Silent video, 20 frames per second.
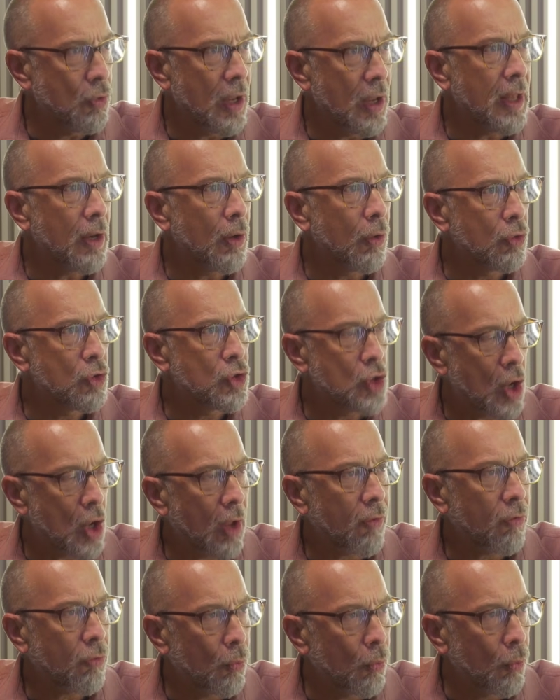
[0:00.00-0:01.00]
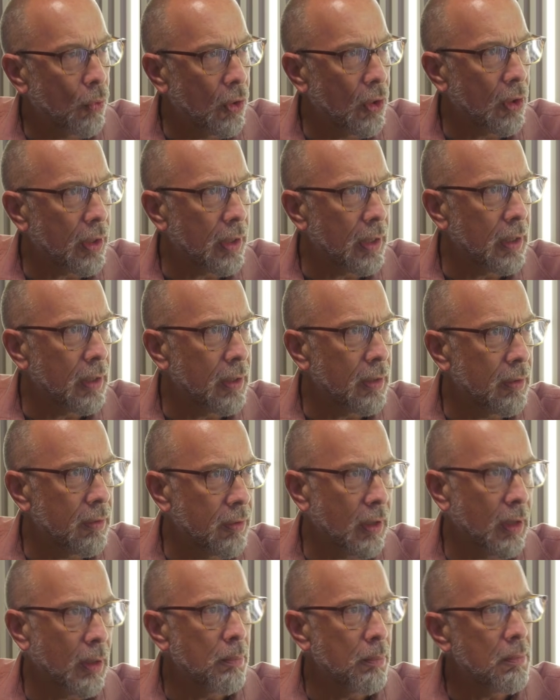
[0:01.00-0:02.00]
NATO just really
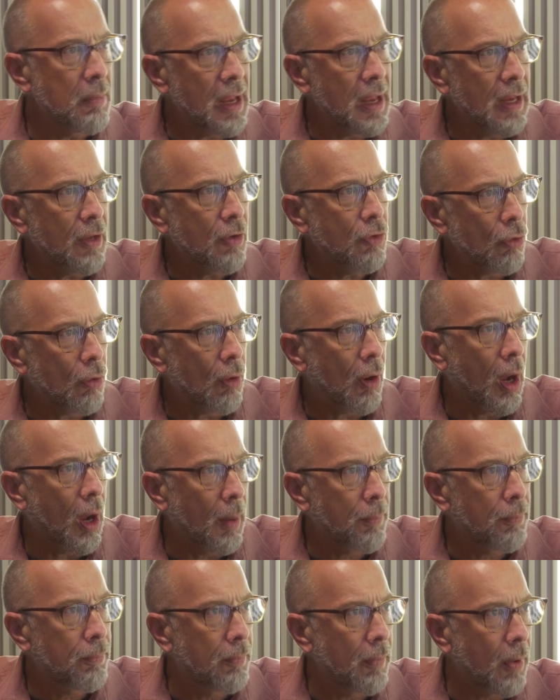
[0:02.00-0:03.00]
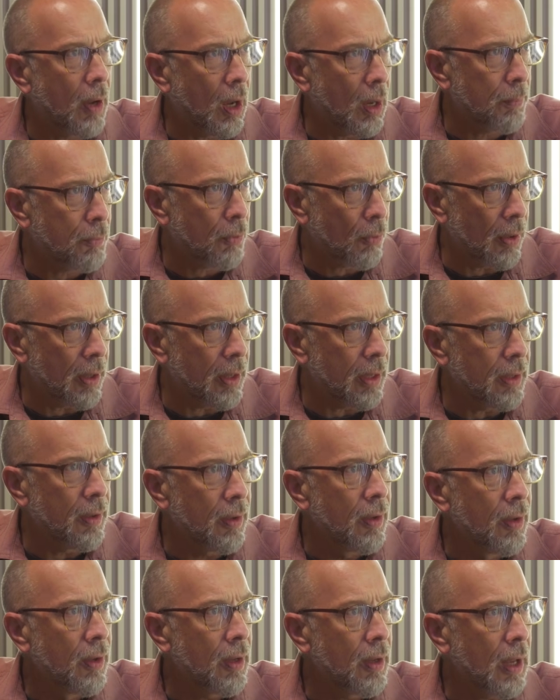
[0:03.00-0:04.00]
did a major upgrade
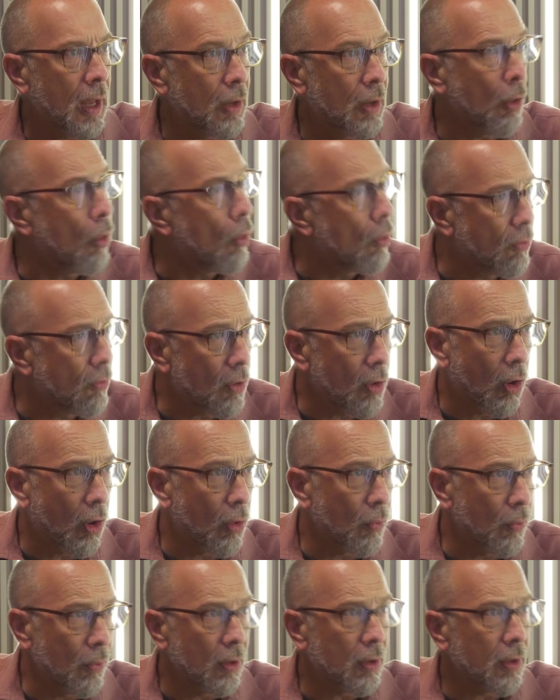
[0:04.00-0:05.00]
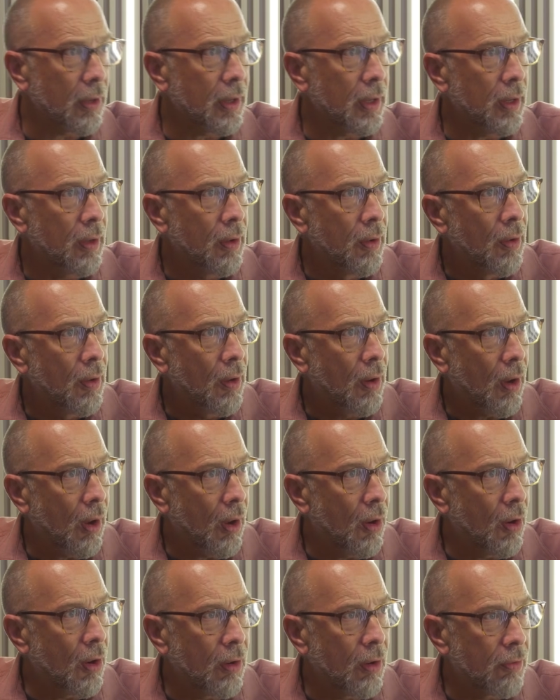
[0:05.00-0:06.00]
and overhaul, really,
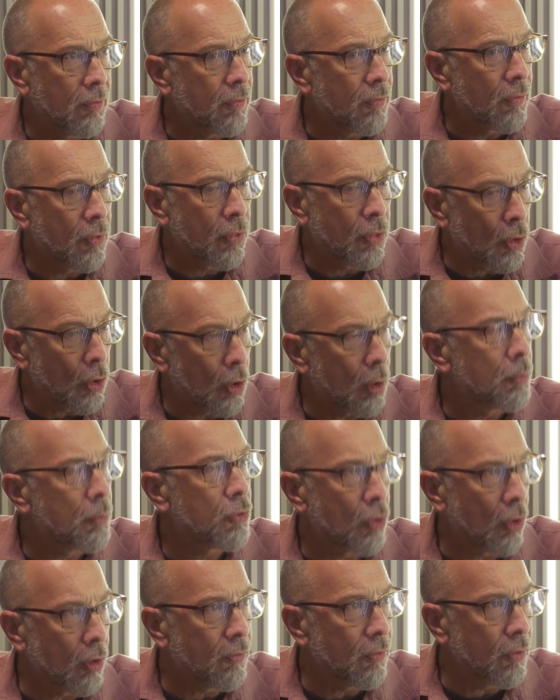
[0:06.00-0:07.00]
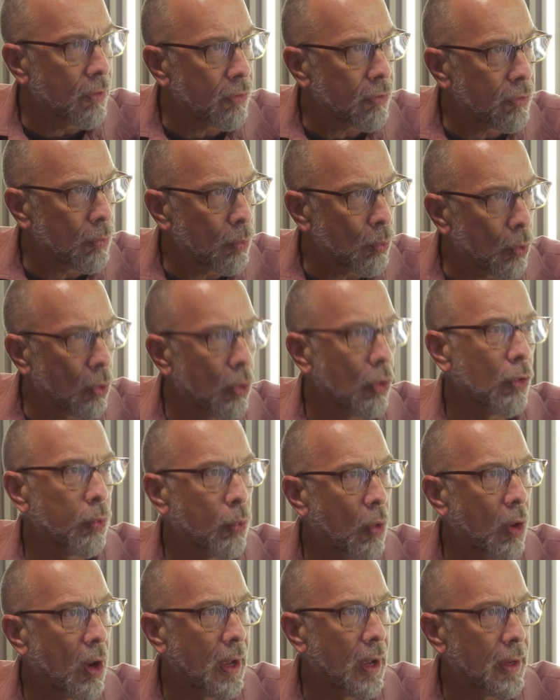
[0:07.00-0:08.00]
of their observance
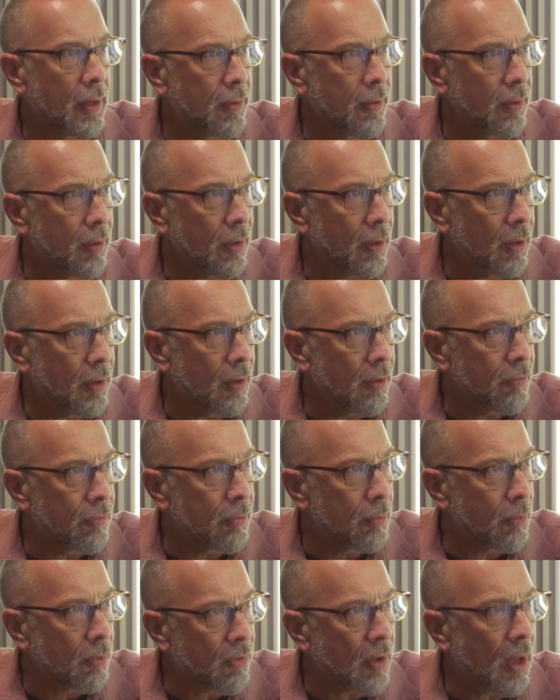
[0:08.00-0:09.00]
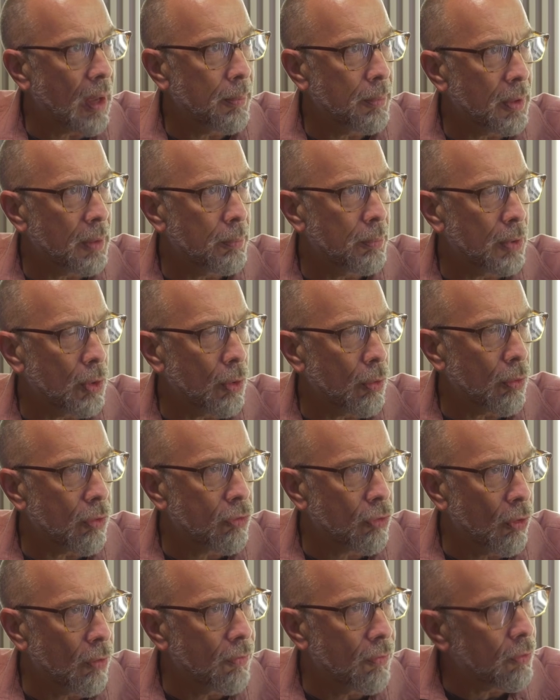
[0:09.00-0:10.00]
worldwide of what's happening below the
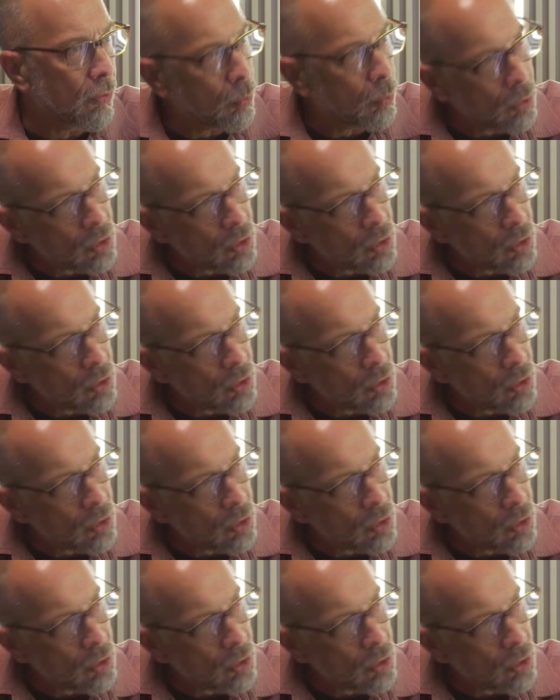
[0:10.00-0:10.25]
surface,